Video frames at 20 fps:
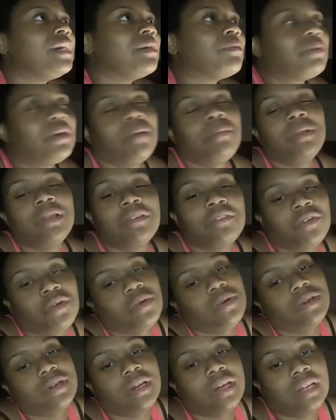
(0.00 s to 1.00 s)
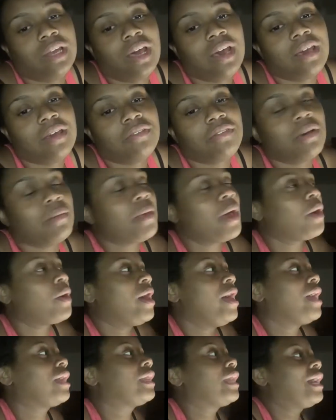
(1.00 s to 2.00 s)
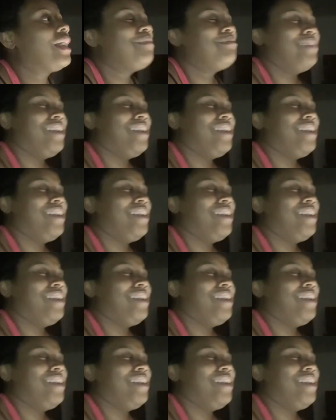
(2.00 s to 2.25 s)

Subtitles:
But I'm gonna live an ordinary life. I'm not gonna act like I'm